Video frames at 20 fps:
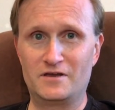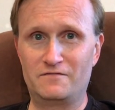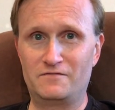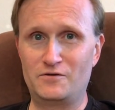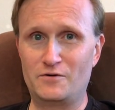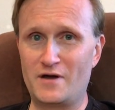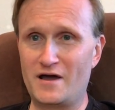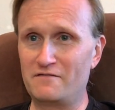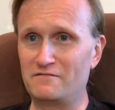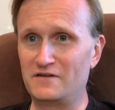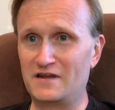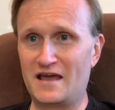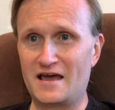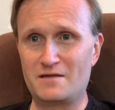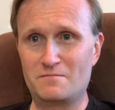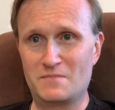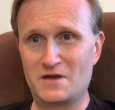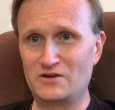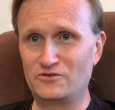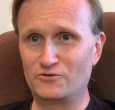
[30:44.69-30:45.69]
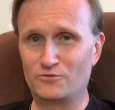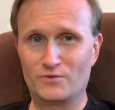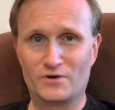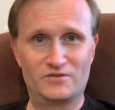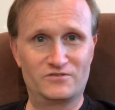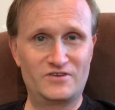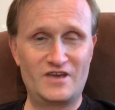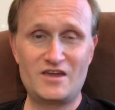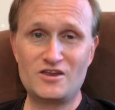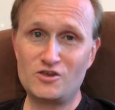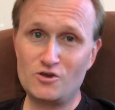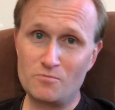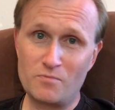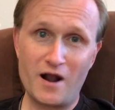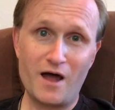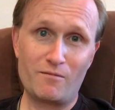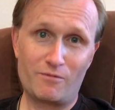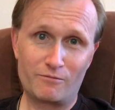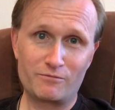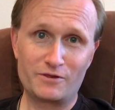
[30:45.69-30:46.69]
If you haven't had major ones yet, you
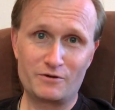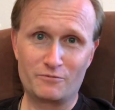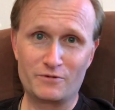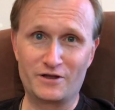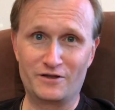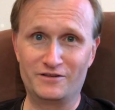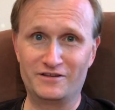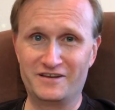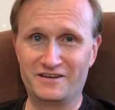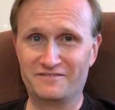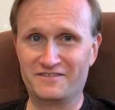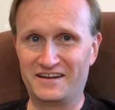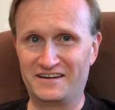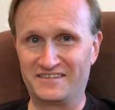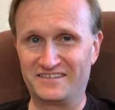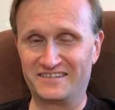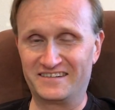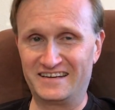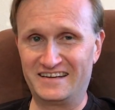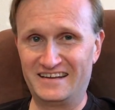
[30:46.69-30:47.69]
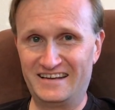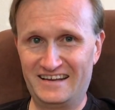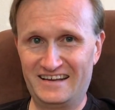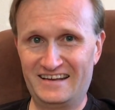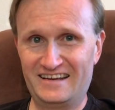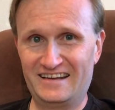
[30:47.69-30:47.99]
probably will eventually.